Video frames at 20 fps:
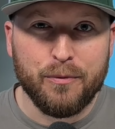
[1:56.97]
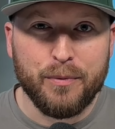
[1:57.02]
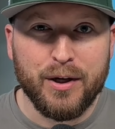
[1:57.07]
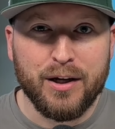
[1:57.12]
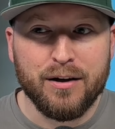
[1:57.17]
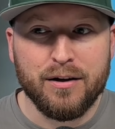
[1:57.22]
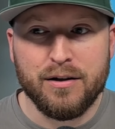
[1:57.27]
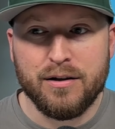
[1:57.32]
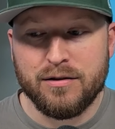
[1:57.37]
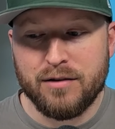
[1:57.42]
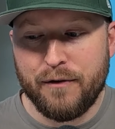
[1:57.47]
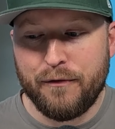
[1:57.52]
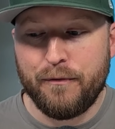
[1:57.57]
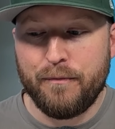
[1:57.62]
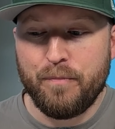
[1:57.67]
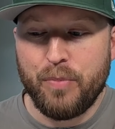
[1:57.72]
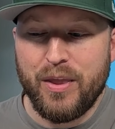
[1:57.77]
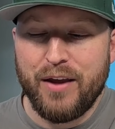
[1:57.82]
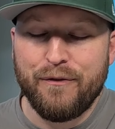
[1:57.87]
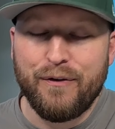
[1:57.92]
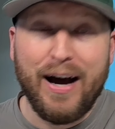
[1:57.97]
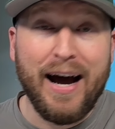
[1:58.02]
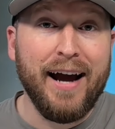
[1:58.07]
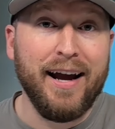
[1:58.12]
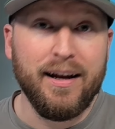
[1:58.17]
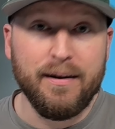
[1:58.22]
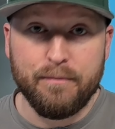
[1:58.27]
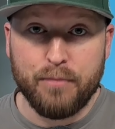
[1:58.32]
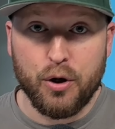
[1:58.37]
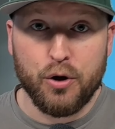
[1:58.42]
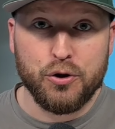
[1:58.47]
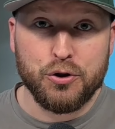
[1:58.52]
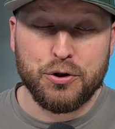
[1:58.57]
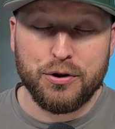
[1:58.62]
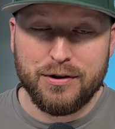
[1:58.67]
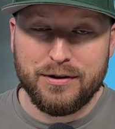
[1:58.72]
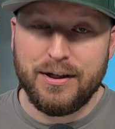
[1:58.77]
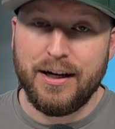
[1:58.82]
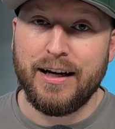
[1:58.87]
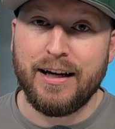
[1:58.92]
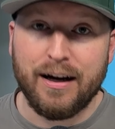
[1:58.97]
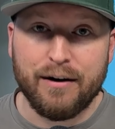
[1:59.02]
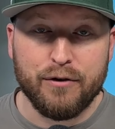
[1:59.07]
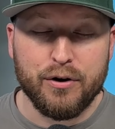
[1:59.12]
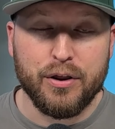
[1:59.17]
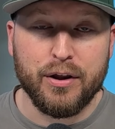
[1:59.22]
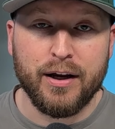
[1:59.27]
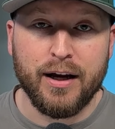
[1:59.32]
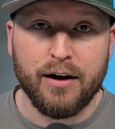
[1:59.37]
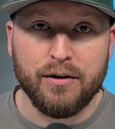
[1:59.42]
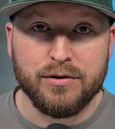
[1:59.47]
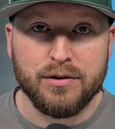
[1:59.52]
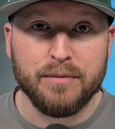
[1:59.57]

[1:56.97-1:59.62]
because if I personally take everything out,